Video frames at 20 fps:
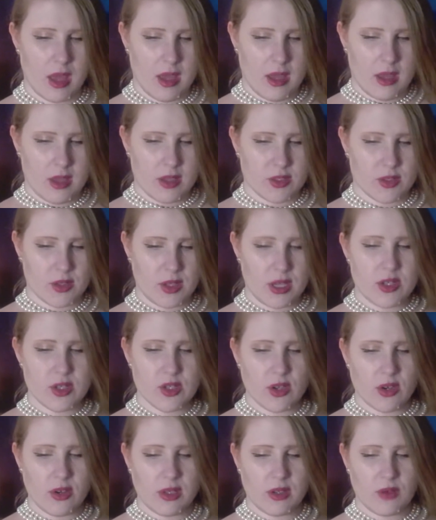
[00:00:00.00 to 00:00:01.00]
So they
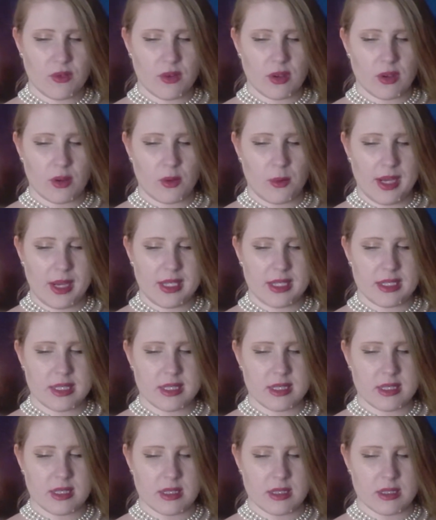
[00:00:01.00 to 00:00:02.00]
journeyed for a great
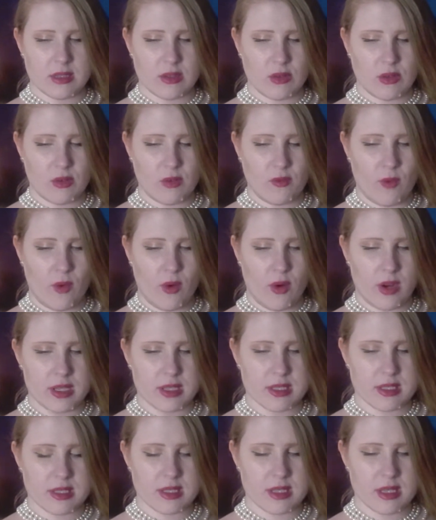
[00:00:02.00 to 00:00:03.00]
distance through the
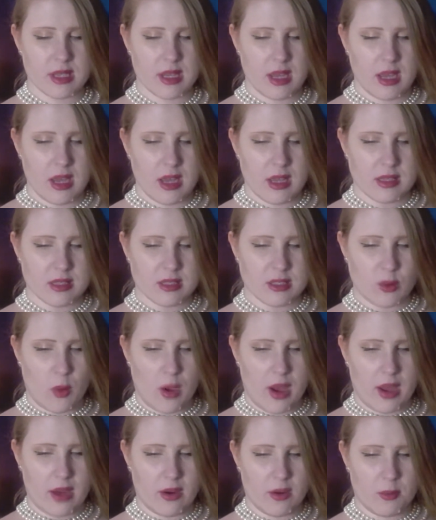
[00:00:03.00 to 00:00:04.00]
forest, the
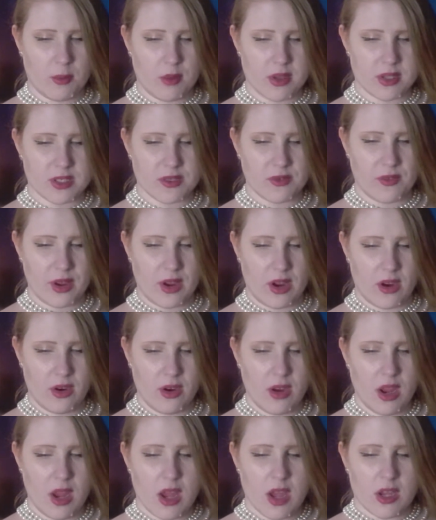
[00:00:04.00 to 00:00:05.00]
squire, Pontefart,
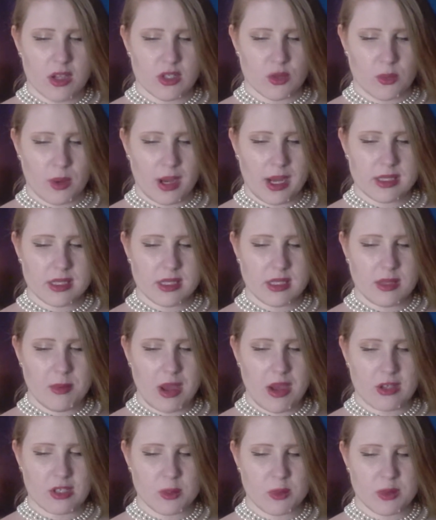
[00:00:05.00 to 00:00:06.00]
directing them how
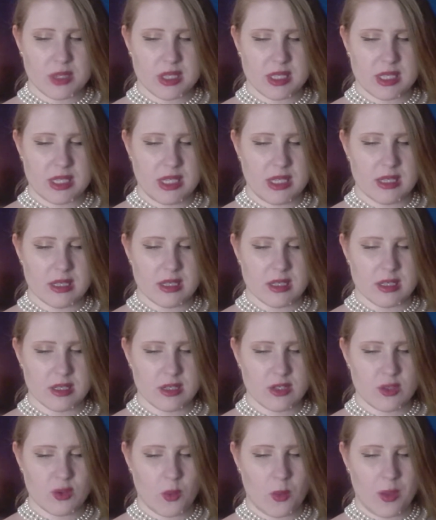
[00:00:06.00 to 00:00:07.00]
to proceed in such
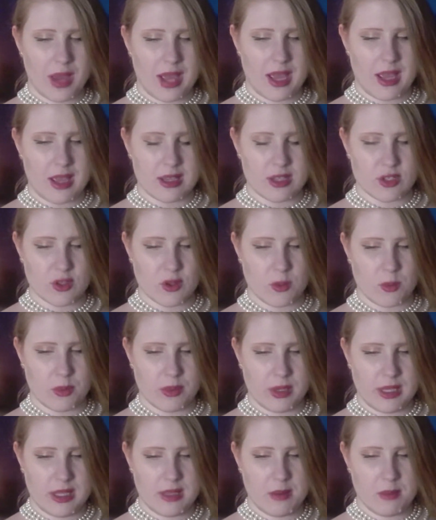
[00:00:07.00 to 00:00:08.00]
a way as should
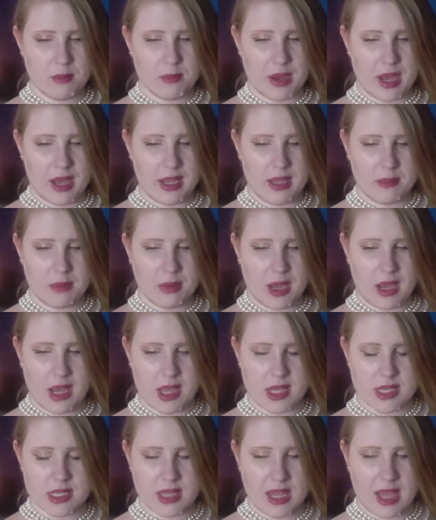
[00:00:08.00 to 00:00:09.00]
bring them by and by
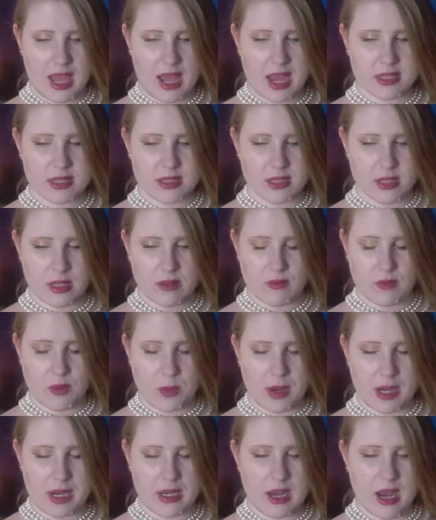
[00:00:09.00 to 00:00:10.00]
to the castle of the
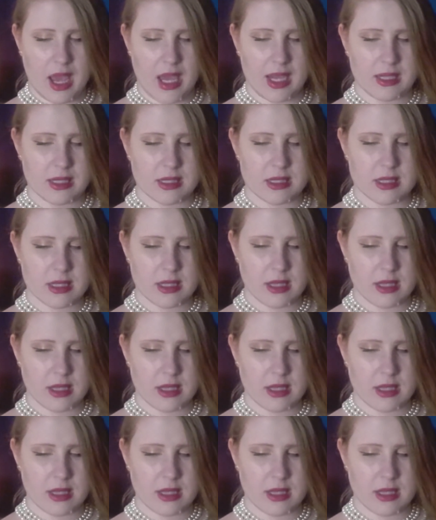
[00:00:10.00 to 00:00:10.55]
Red Knight.